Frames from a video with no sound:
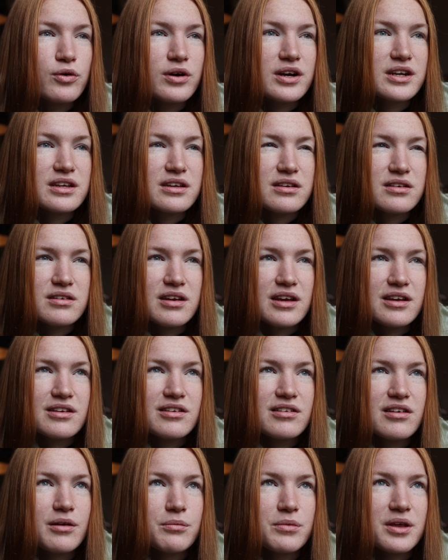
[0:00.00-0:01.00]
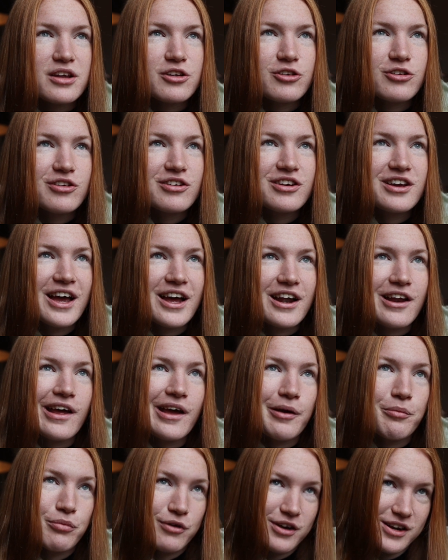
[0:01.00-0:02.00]
or I didn't take the time yet to get
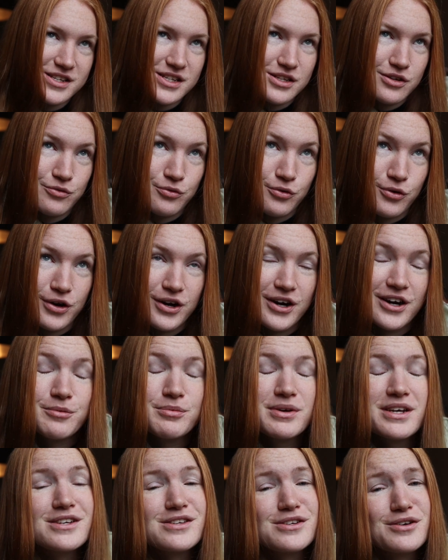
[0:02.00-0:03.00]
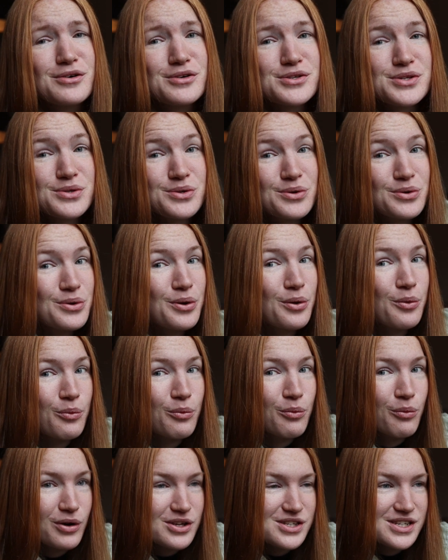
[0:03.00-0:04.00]
a present for her, because I also don't know
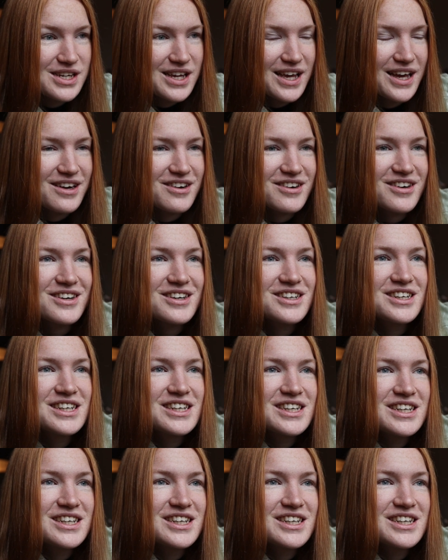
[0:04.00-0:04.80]
what to get her.